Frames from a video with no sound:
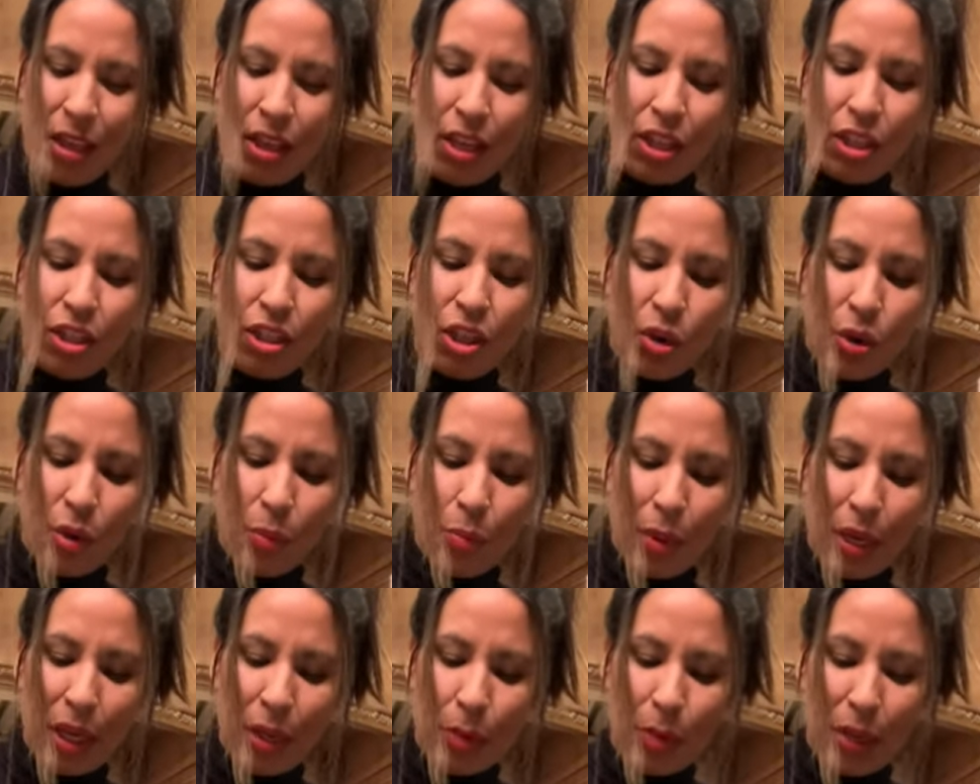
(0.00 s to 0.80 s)
So
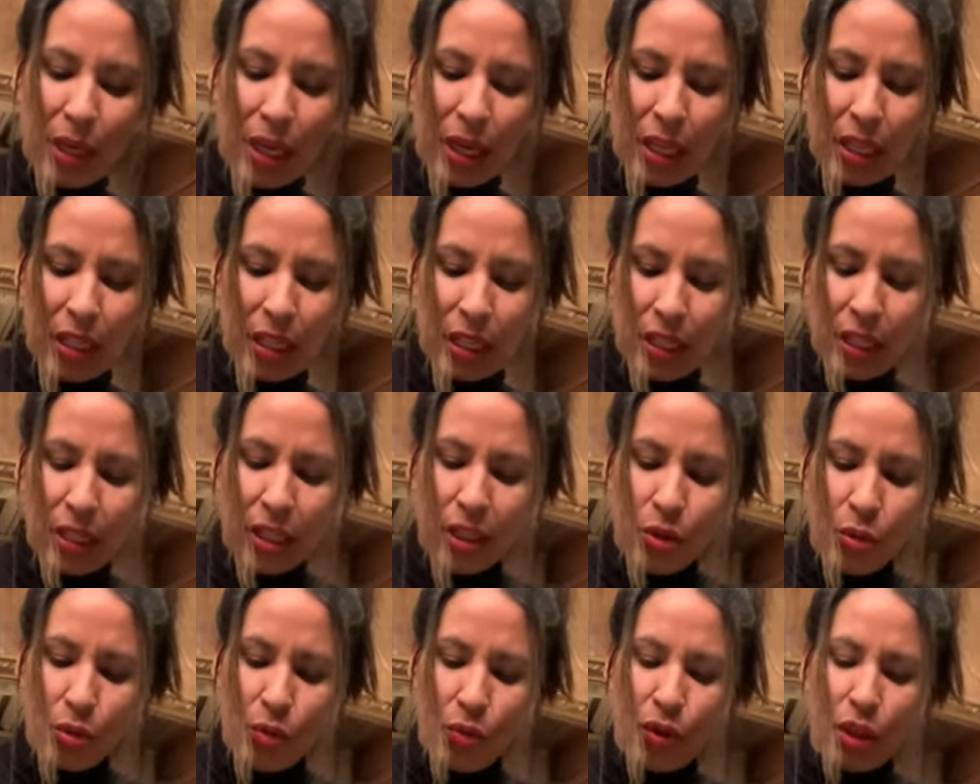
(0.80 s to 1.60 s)
because it's
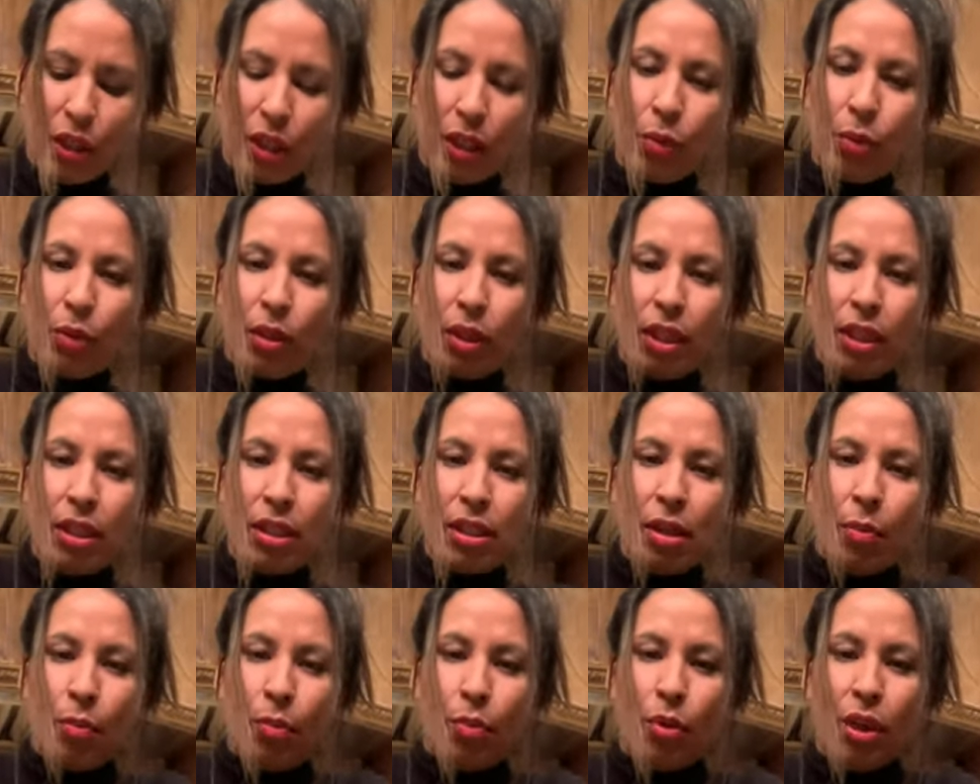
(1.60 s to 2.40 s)
still really, really
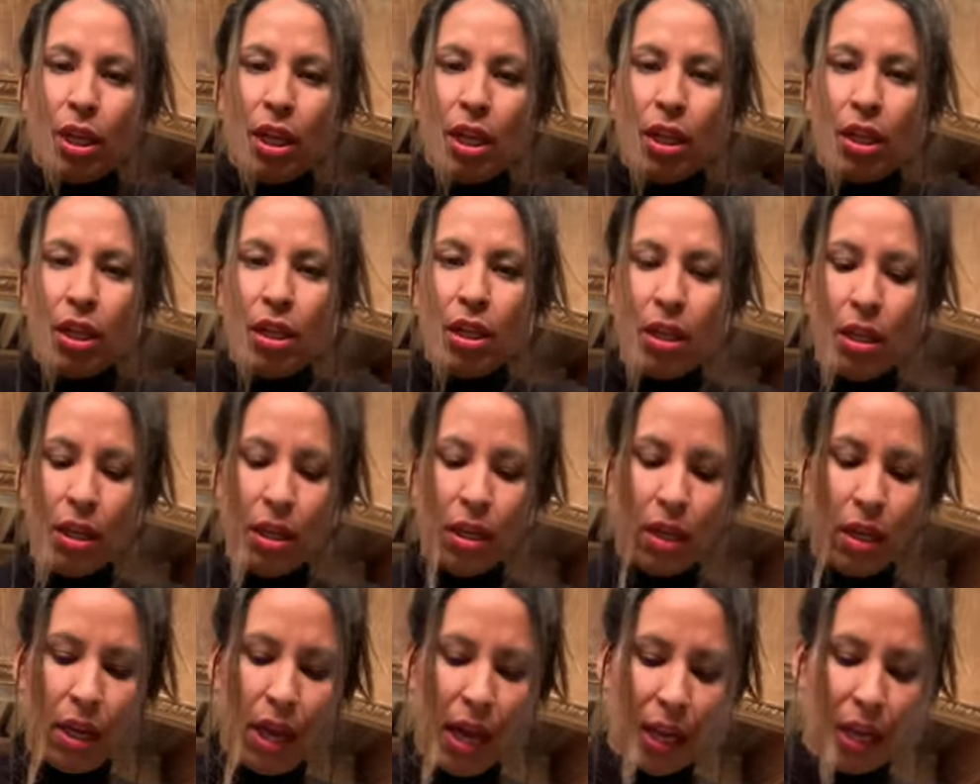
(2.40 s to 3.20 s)
separated,
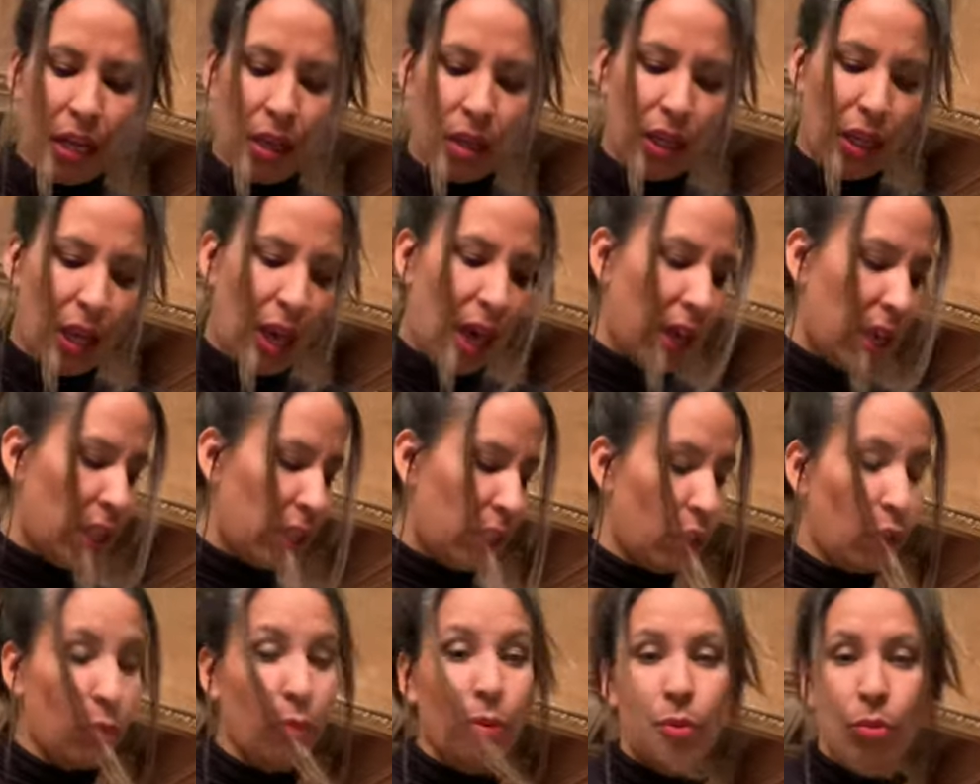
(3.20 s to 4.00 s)
I need to add a
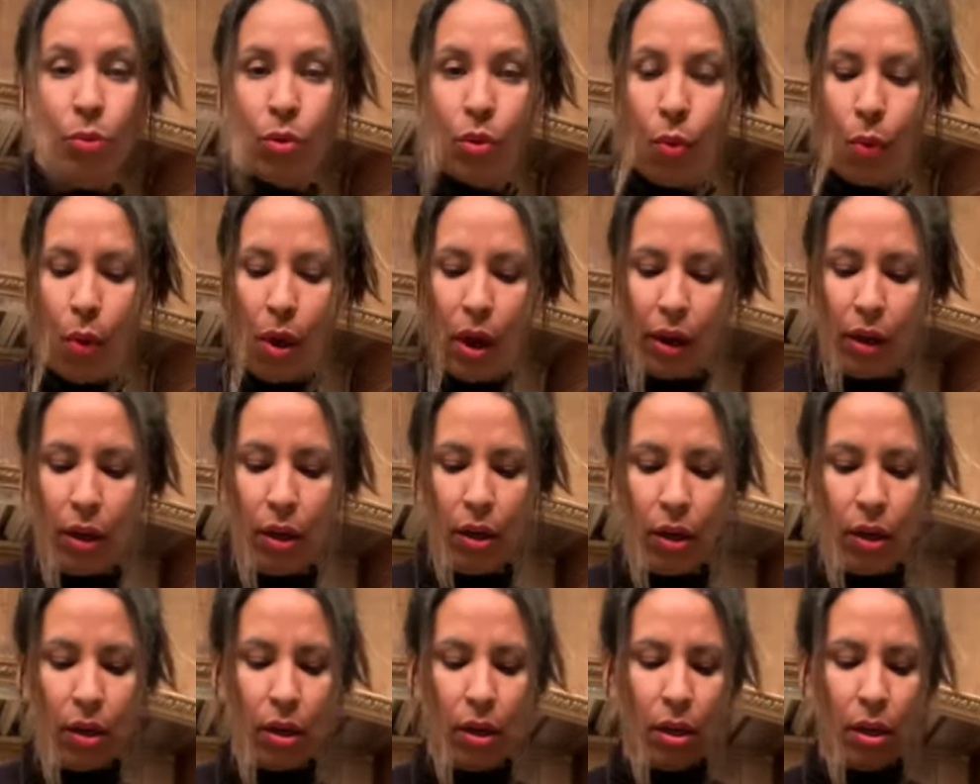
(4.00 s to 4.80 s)
little bit more water.